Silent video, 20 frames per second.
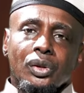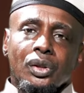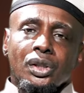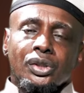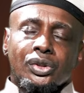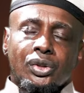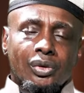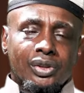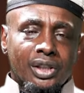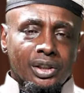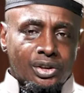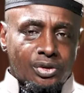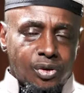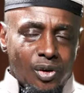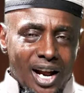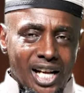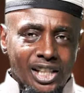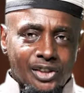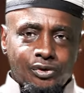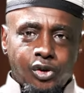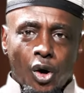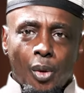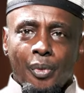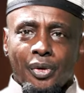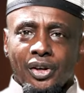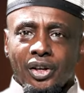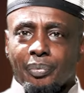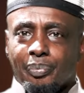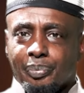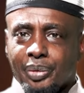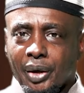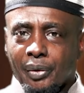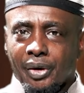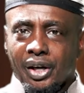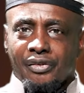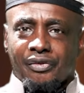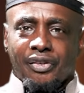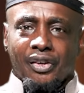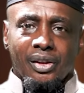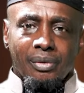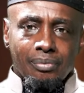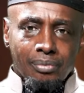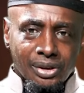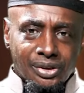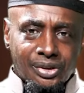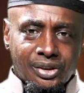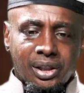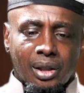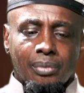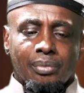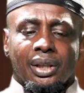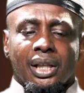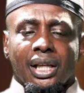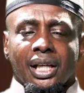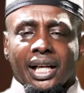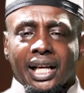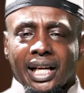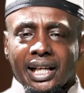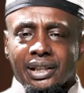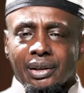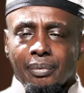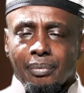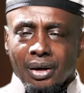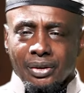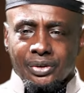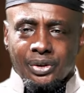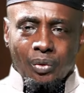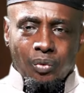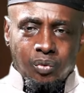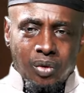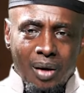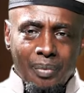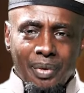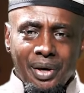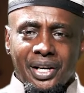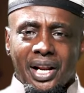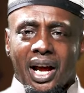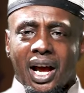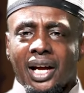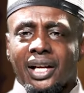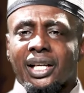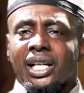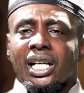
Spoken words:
So the transformative period for the Muslim in the month of Ramadan